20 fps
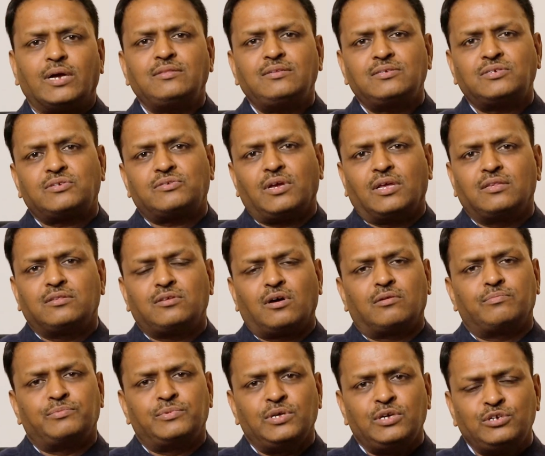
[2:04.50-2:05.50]
look at the strength
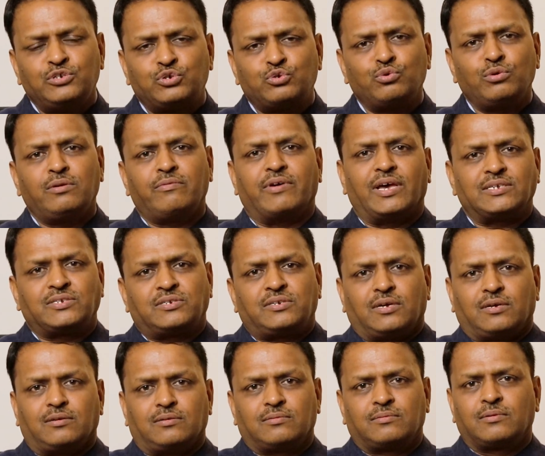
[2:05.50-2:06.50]
of these two
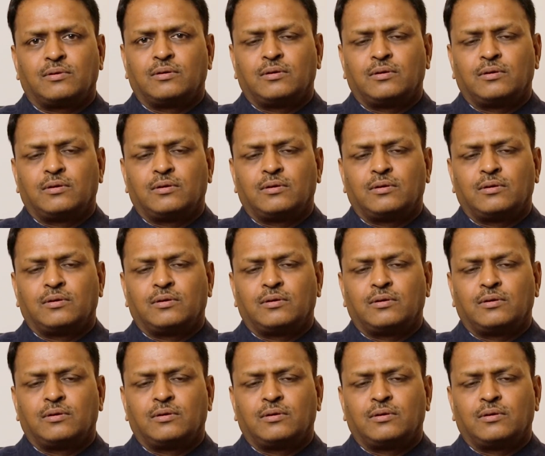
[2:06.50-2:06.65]
investing.